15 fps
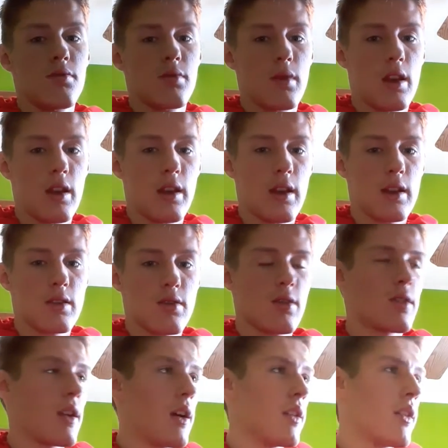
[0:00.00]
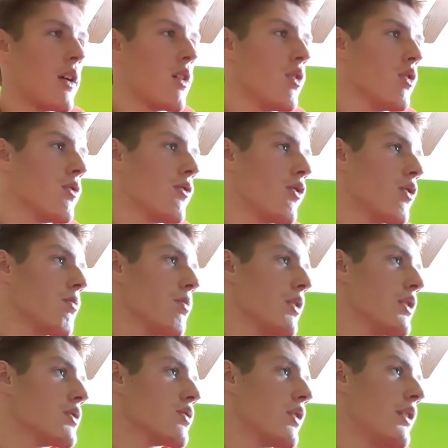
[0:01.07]
That's what they hold fourth
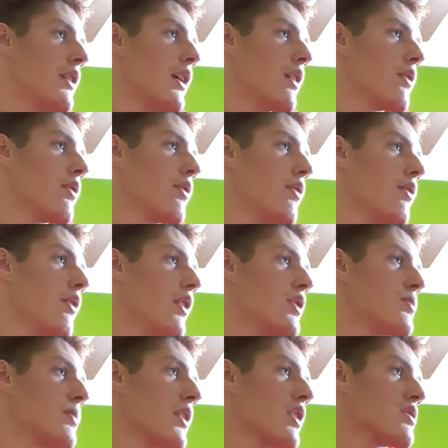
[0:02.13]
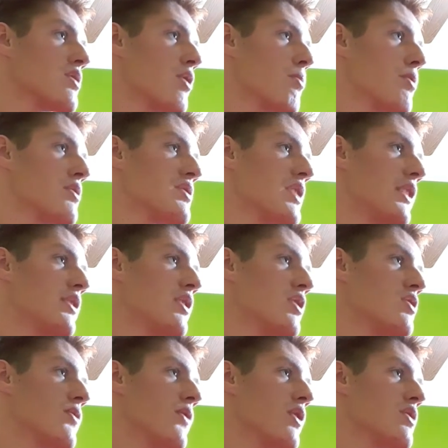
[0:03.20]
place right now. It's because their
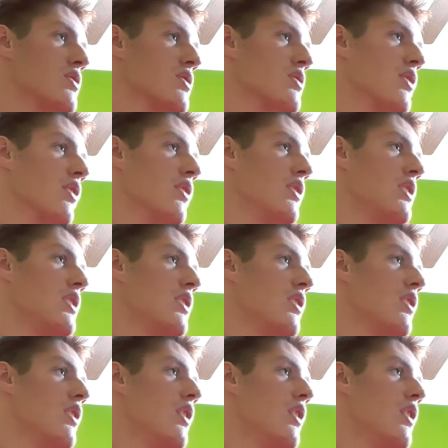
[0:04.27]
percentage versus the league,